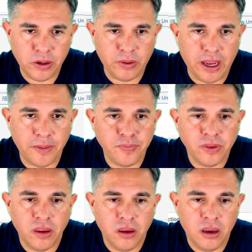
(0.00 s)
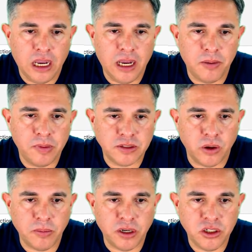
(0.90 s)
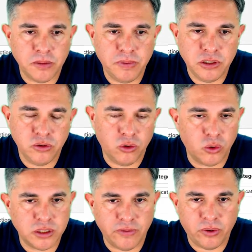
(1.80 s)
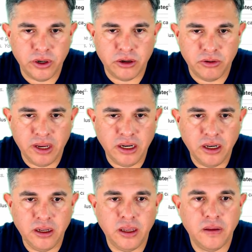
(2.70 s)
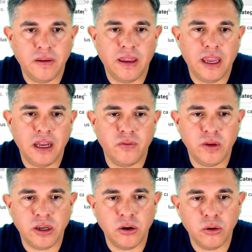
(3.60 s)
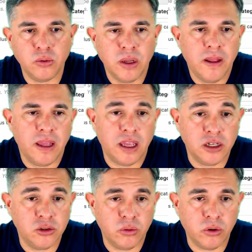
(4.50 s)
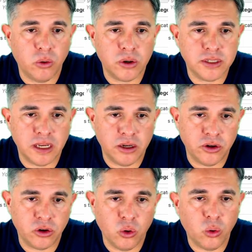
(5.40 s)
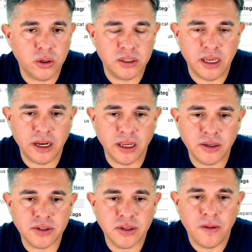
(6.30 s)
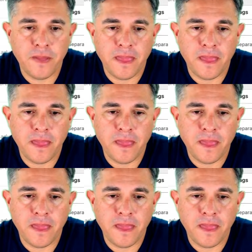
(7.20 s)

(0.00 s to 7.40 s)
Okay, so I'm going to jump into a course I've already created, and if we go into a course under course settings,